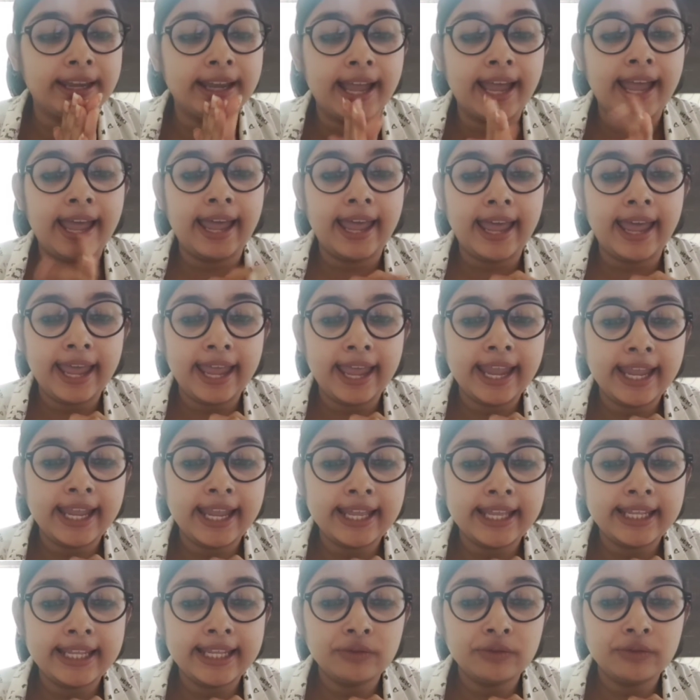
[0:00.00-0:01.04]
okay.
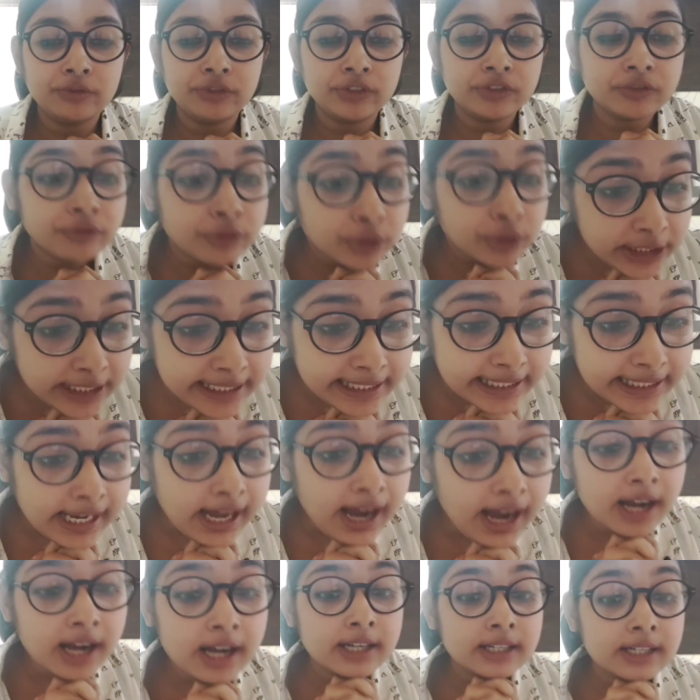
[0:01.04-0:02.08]
And for the
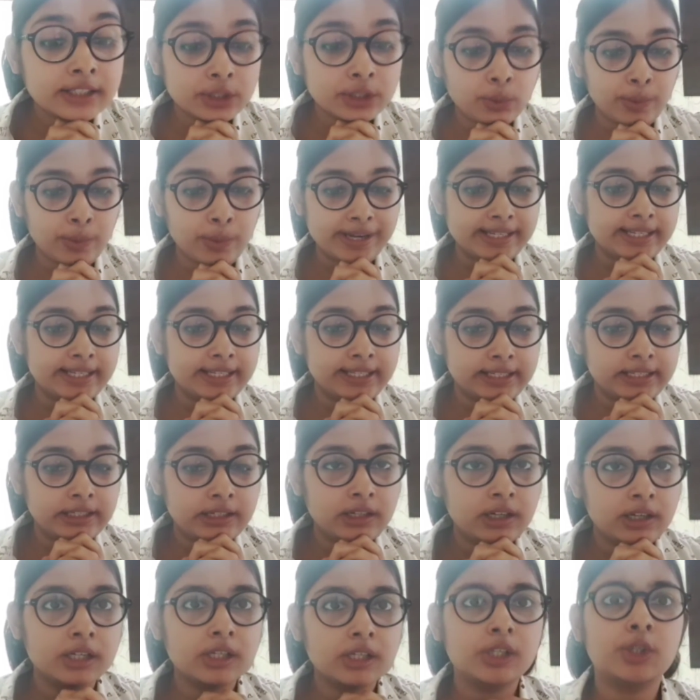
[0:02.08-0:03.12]
last
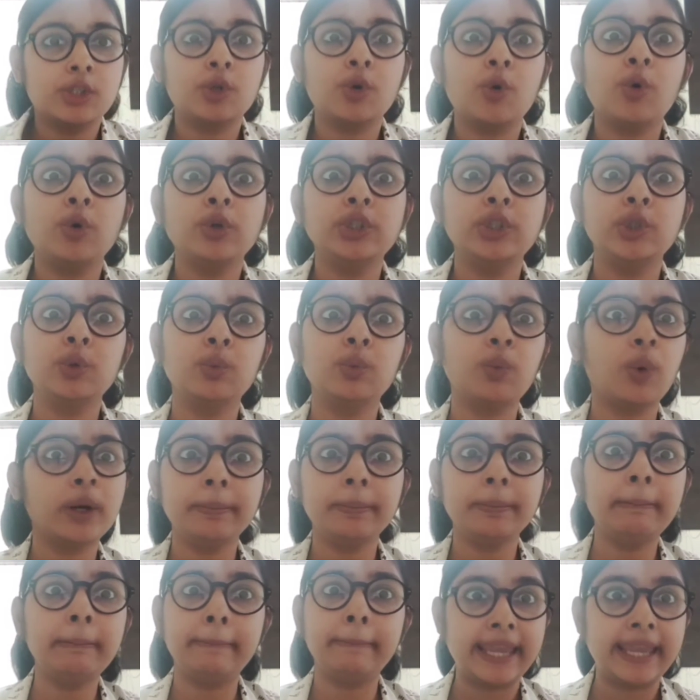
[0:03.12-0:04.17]
question, so you
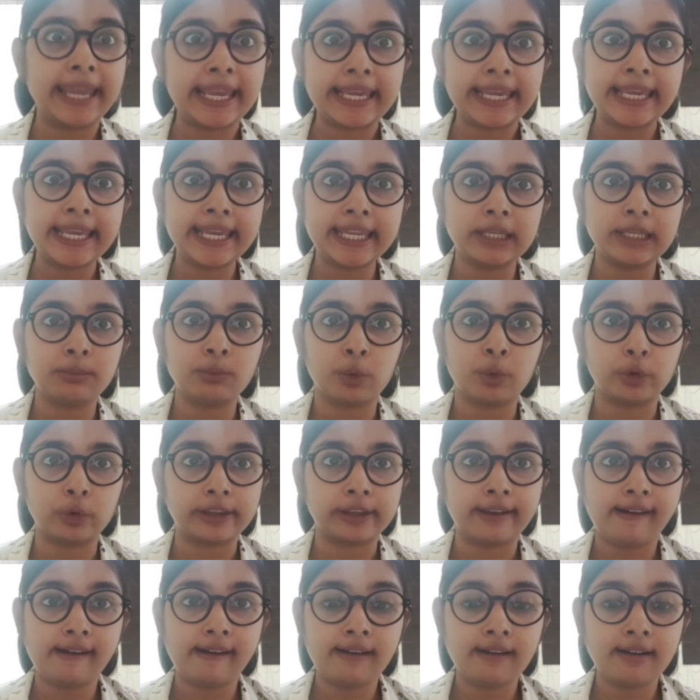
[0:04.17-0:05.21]
won't be baking
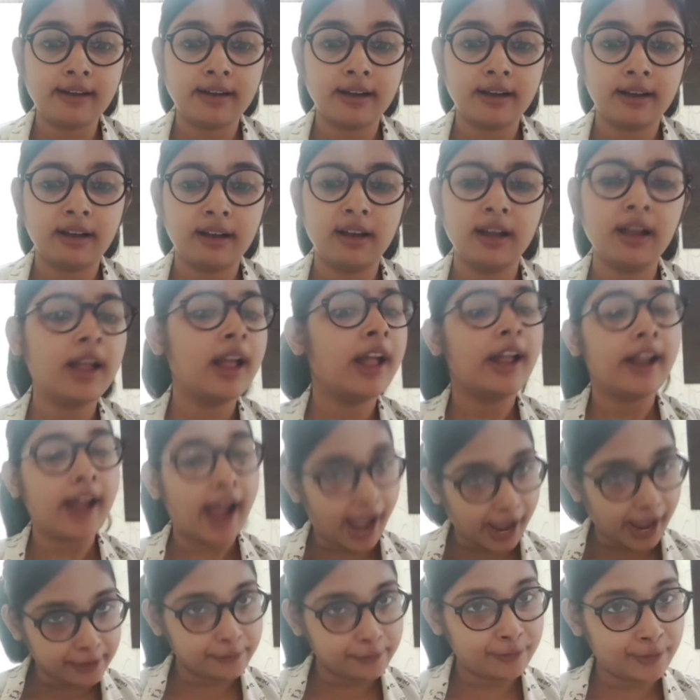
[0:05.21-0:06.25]
anymore, kya?
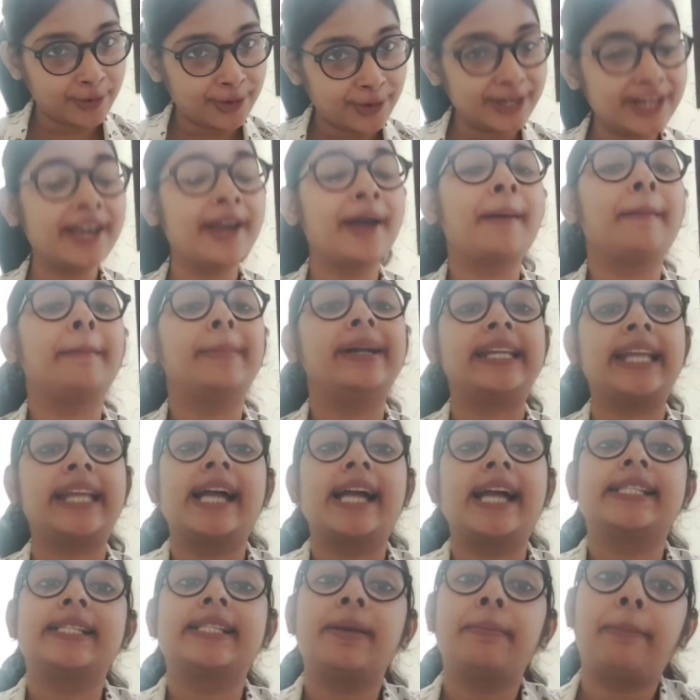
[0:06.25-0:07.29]
I would, but
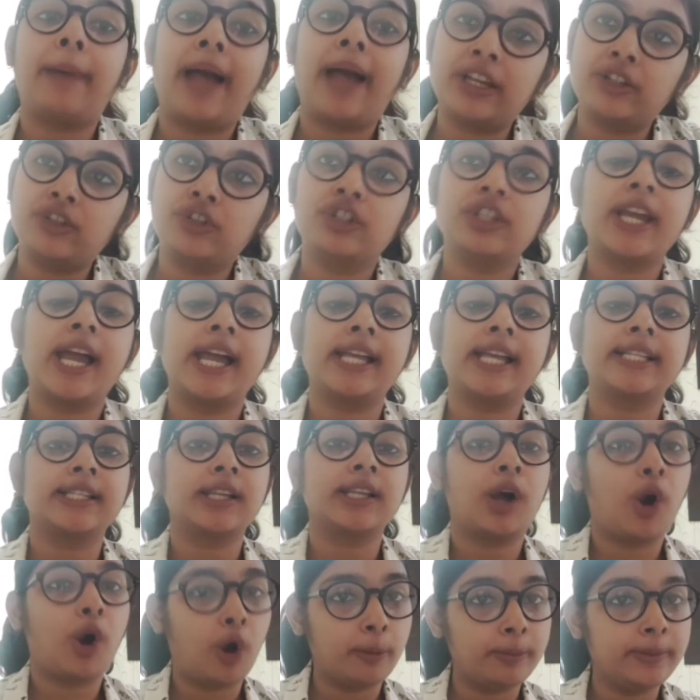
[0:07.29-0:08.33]
as a passion,
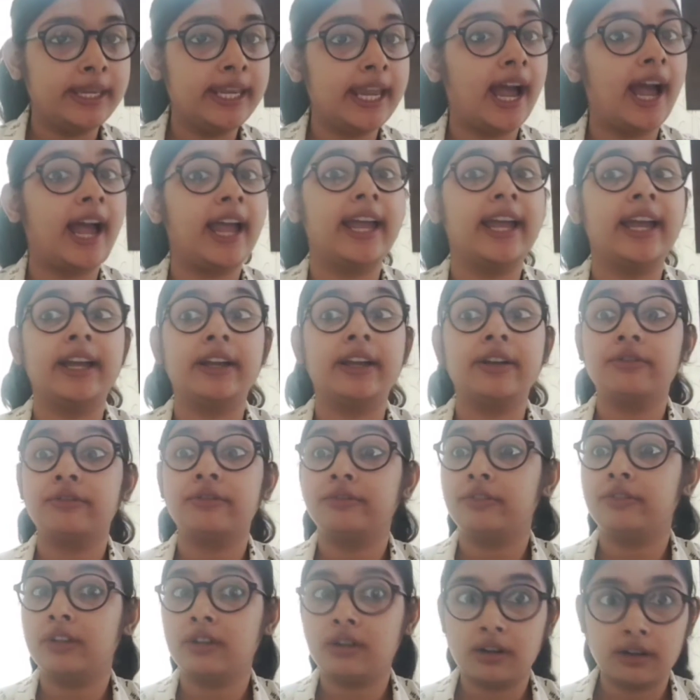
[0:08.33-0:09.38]
as a hobby, I
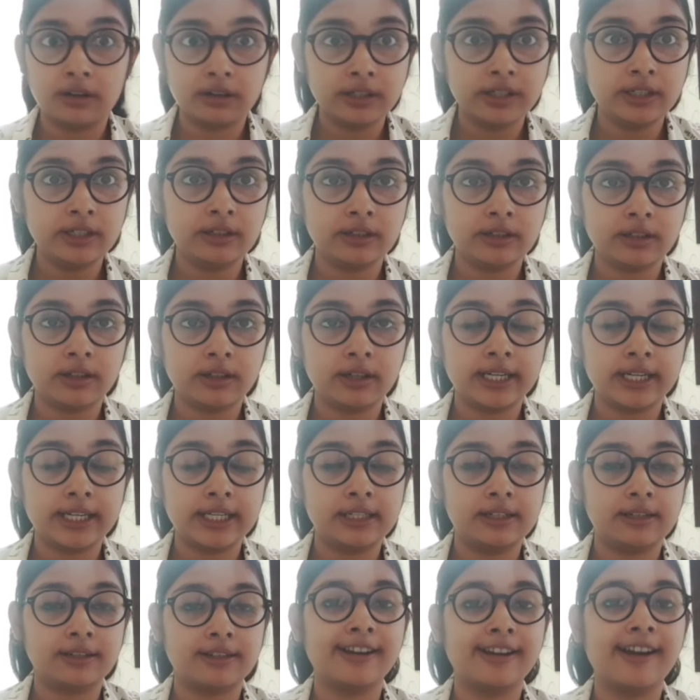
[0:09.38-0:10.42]
have learned
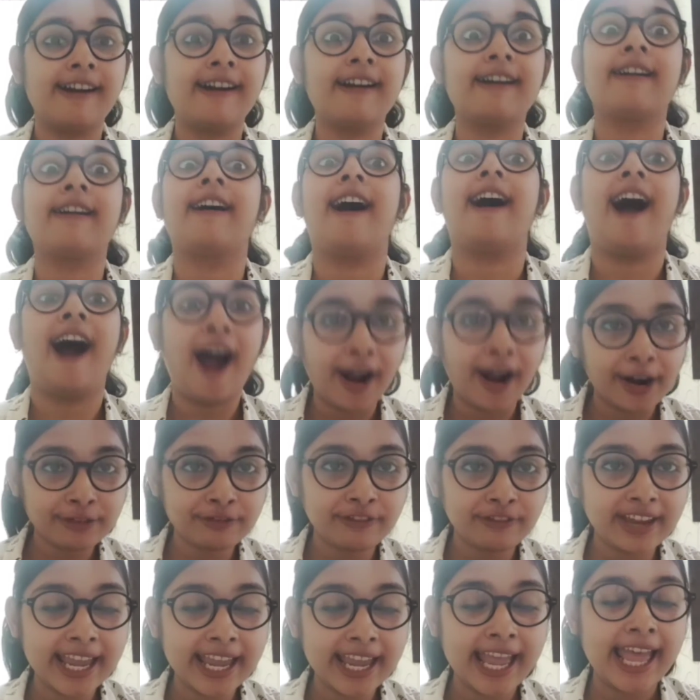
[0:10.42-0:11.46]
it a
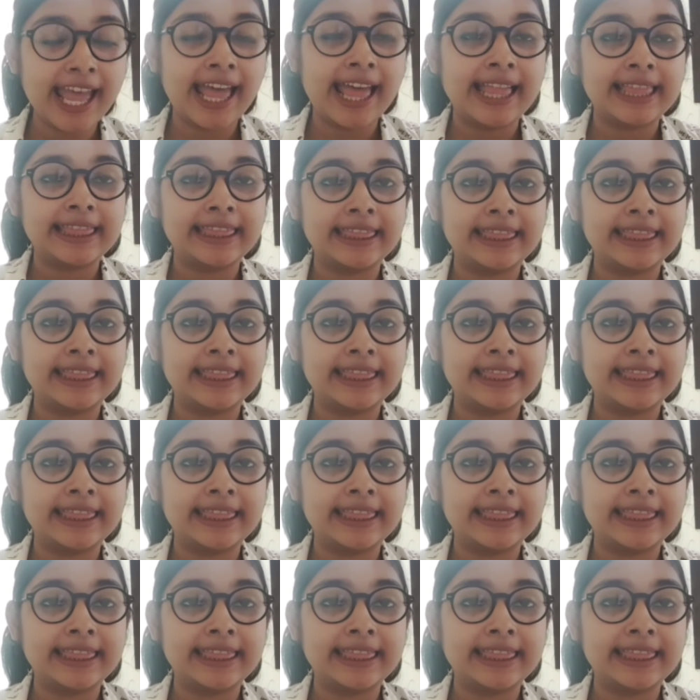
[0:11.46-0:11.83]
hard way.